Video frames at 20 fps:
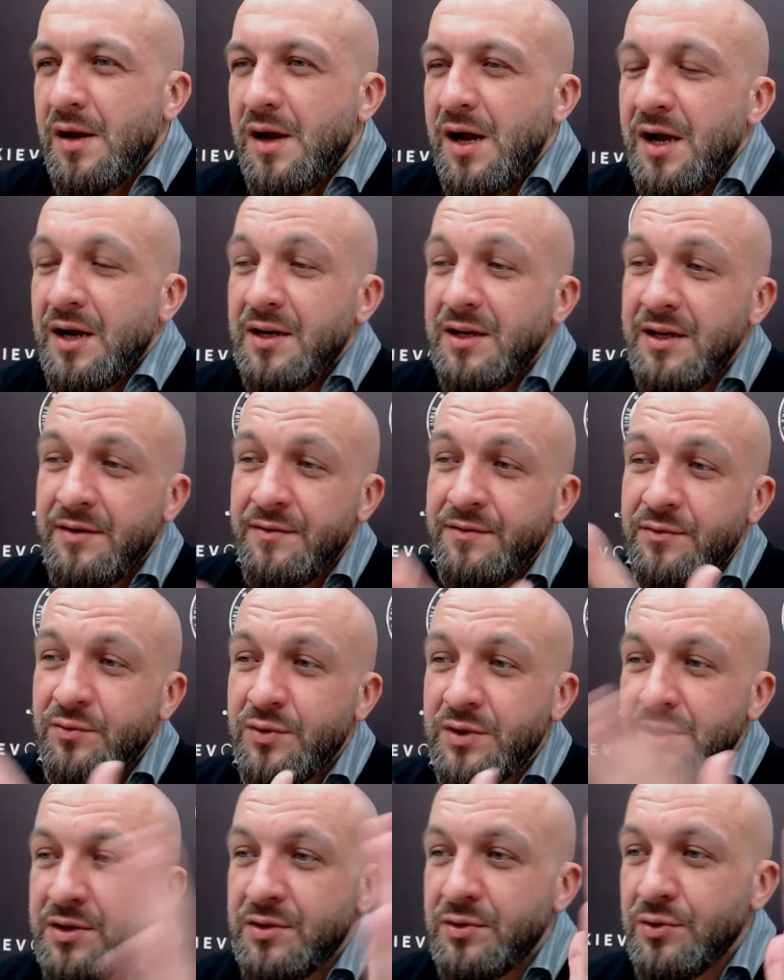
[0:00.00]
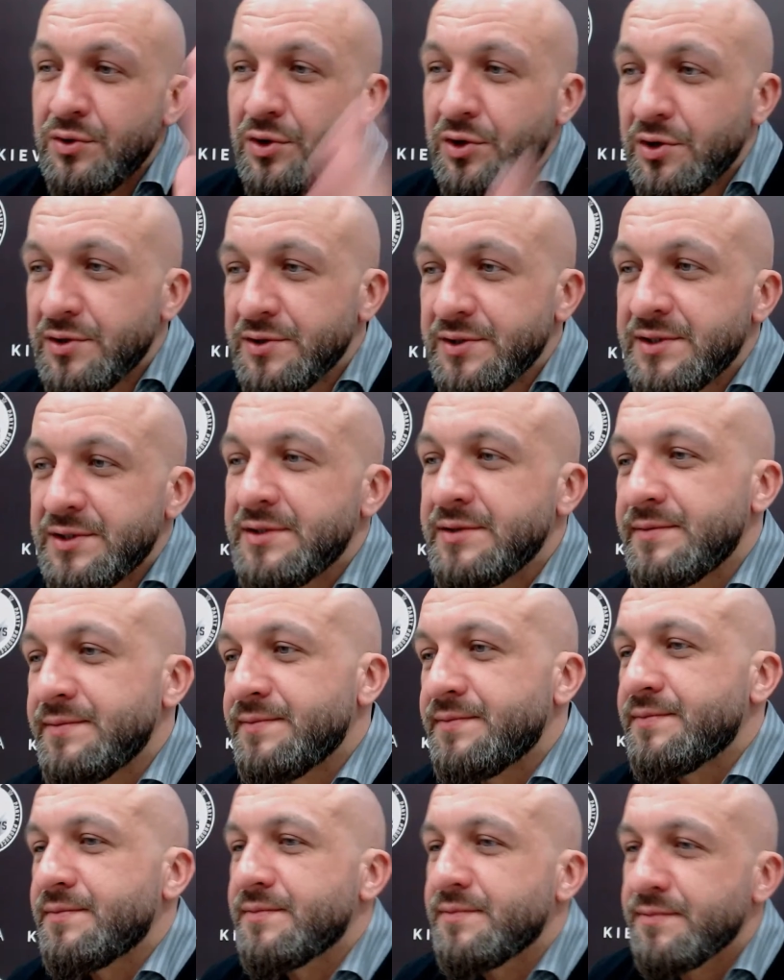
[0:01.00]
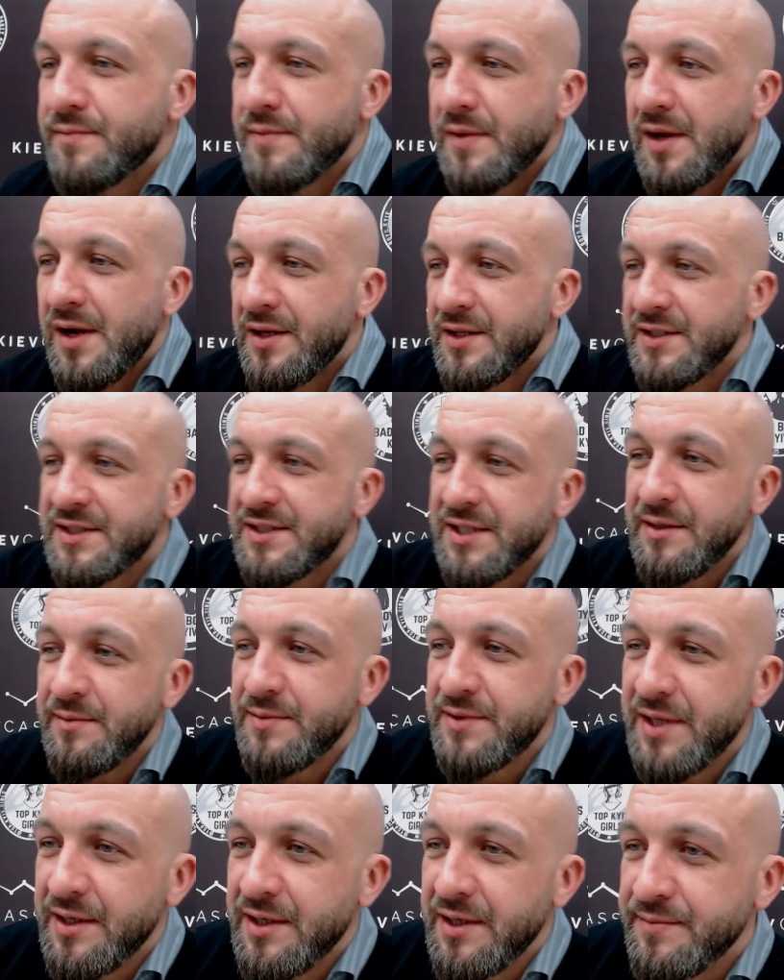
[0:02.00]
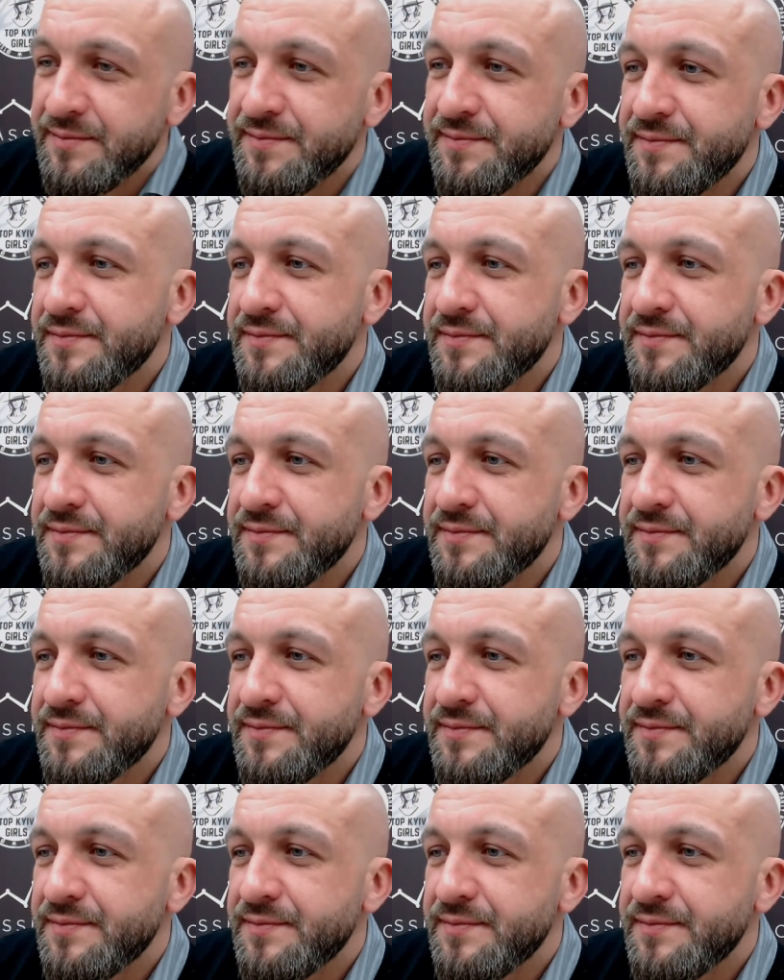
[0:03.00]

I lived with two girls at the same time.